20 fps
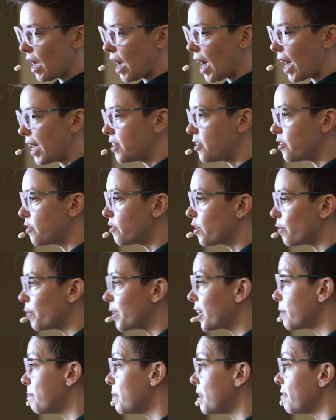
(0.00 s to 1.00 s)
I knew that
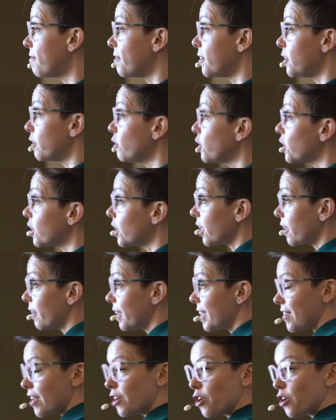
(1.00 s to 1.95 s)
we could be fiduciaries